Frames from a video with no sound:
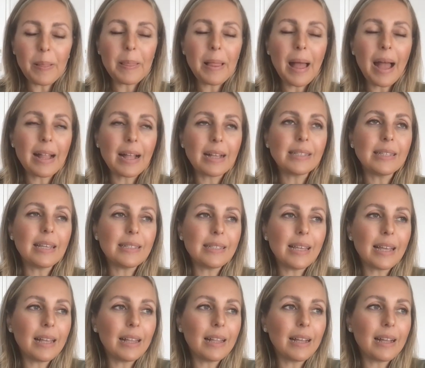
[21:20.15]
And I say
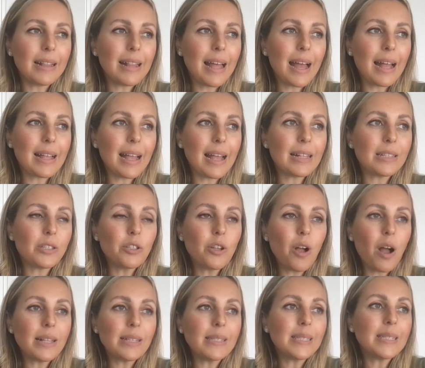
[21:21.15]
secular in that it's
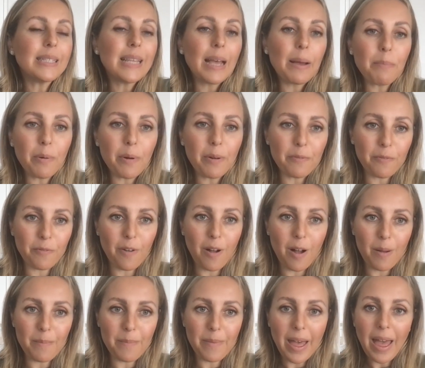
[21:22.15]
not separate
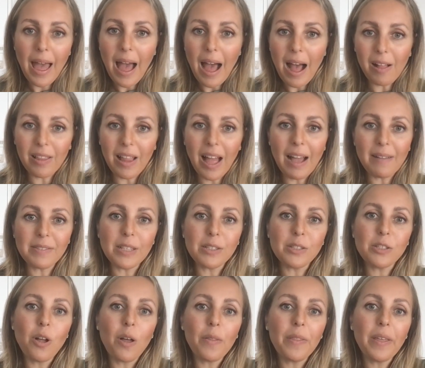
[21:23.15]
from our lives.
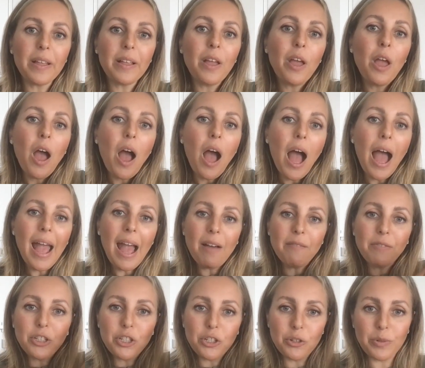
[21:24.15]
It's not that I have
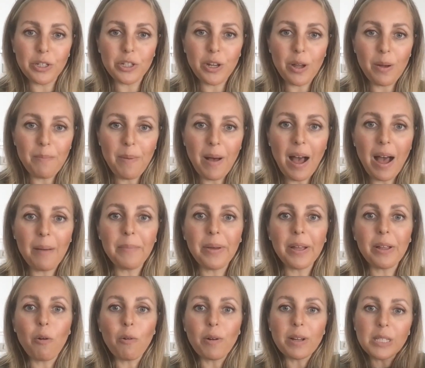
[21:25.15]
a Jewish
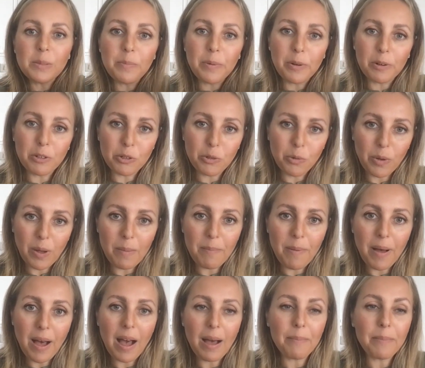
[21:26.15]
compartment or a spiritual
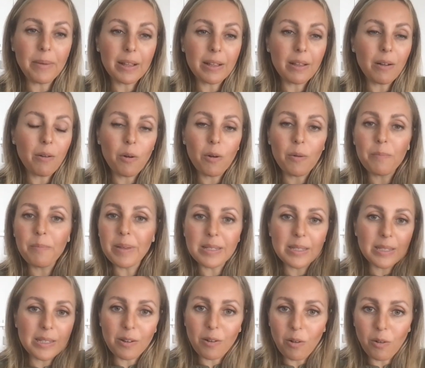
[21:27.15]
compartment or a
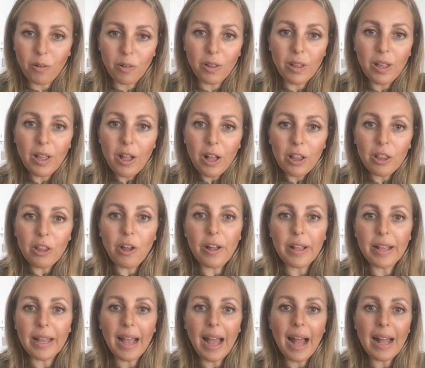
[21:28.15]
mystical
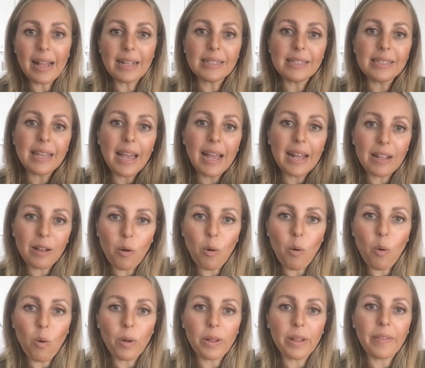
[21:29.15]
learning and it's in a
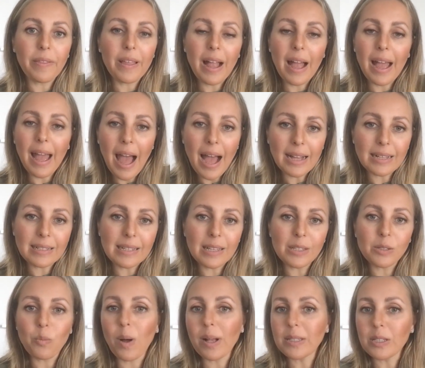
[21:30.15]
corner that I
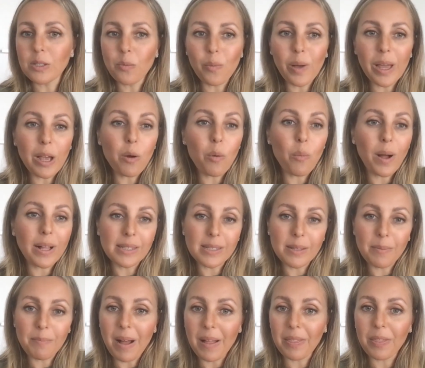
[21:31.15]
access once a week or once a
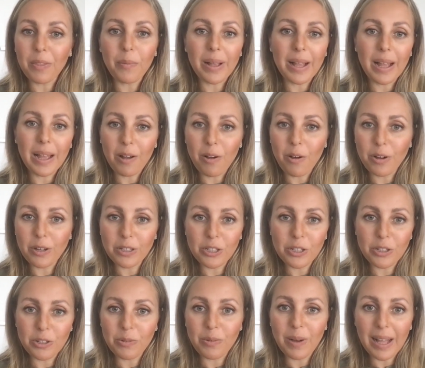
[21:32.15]
month when I go
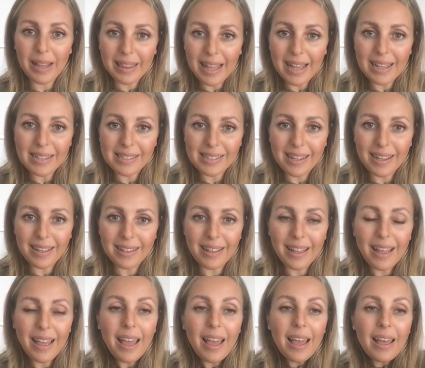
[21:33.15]
to a lesson.
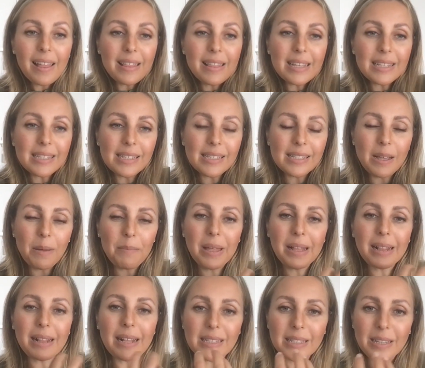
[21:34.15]
This is something
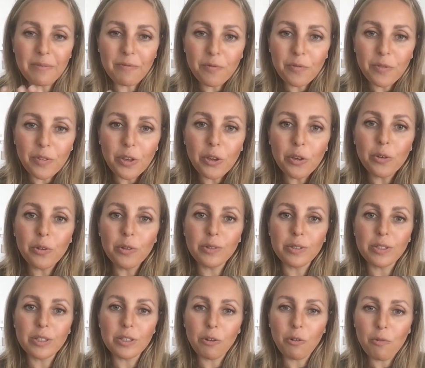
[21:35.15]
that's
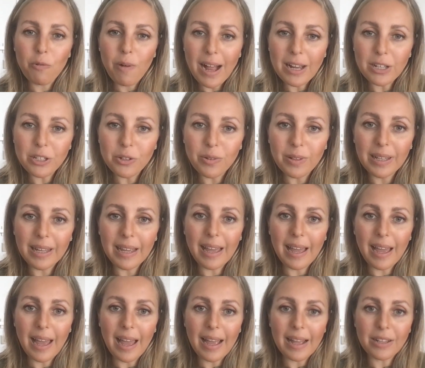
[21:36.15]
infused
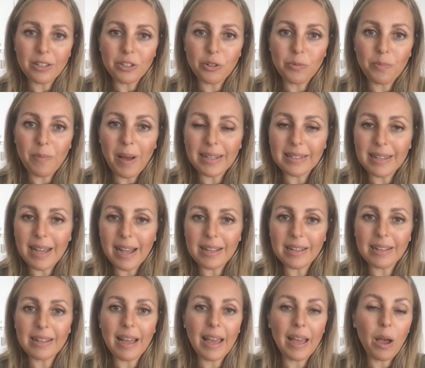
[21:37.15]
gradually into my
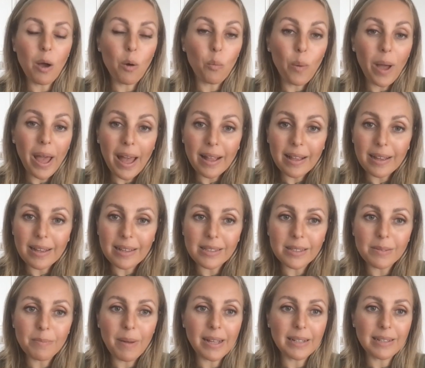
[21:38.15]
day-to-day
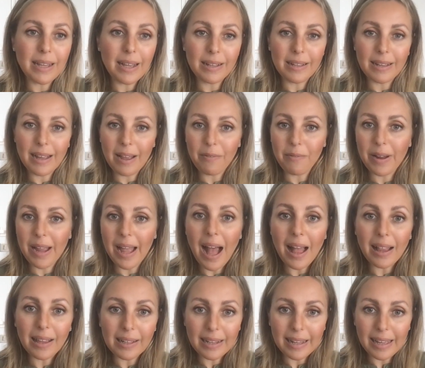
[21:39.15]
awareness, my day-to-day
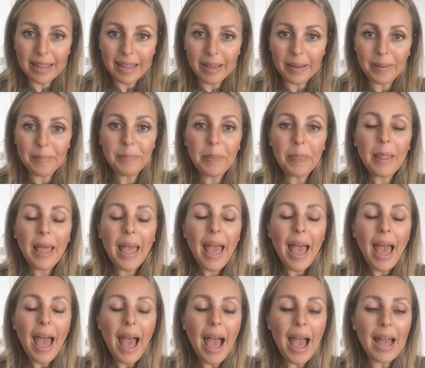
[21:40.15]
reality,
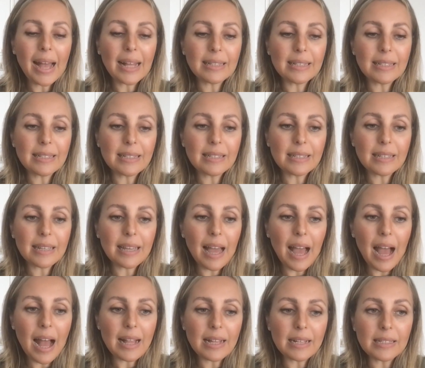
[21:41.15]
and
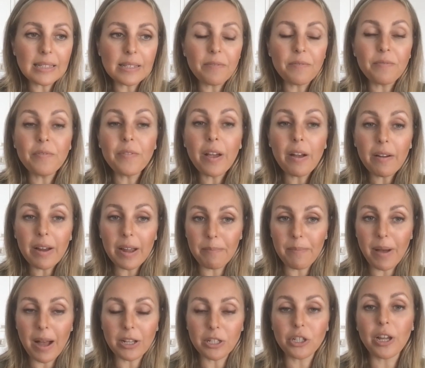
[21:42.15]
it's very
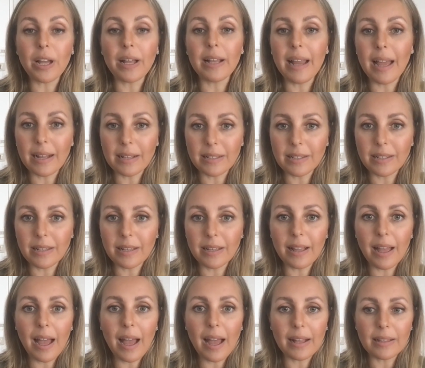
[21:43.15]
much
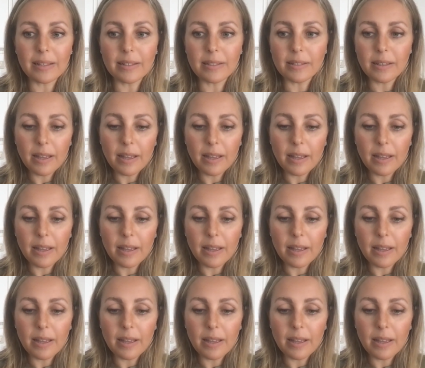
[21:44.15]
connected and